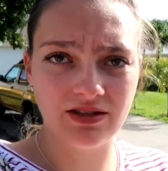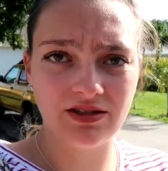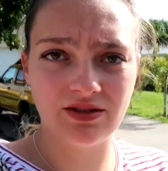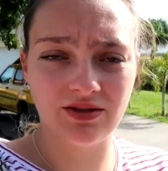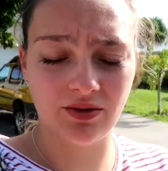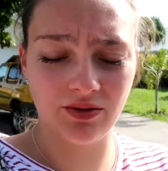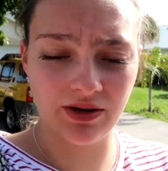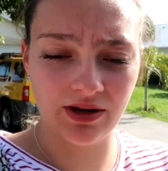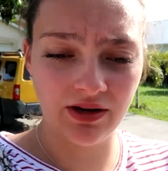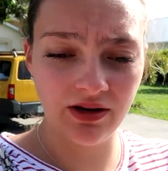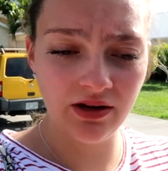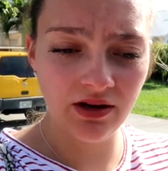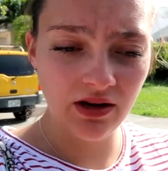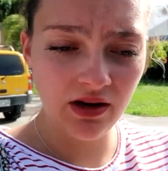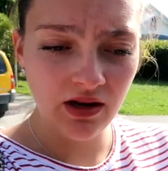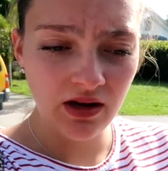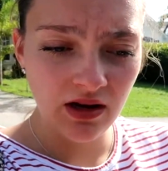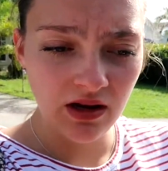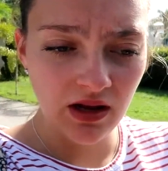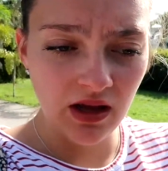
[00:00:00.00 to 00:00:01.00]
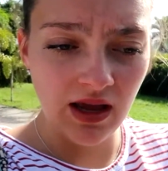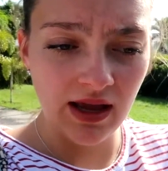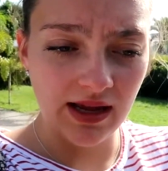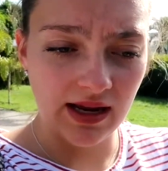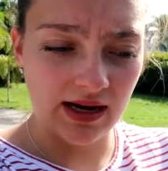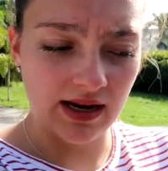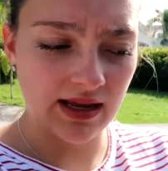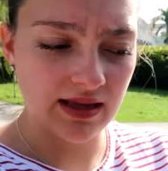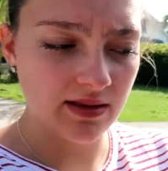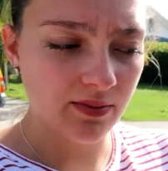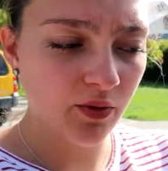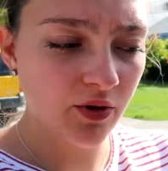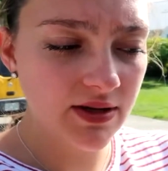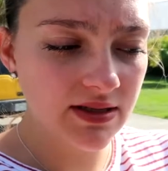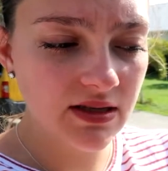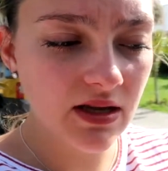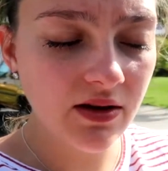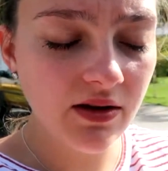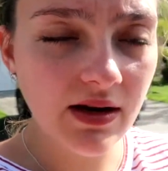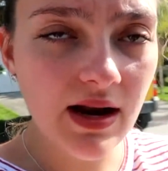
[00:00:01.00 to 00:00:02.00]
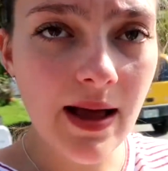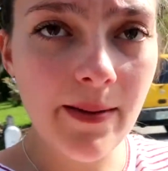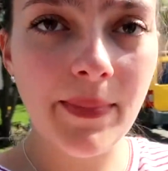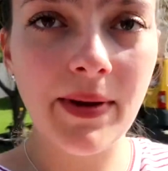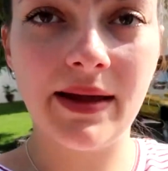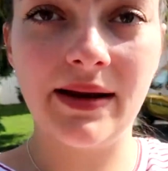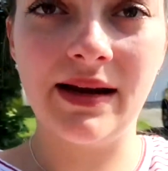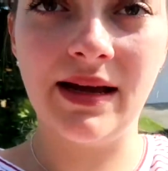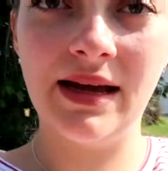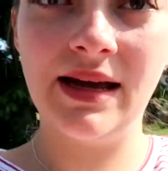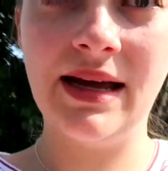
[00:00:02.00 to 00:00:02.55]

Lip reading: store. Gotta get the boys loaded up and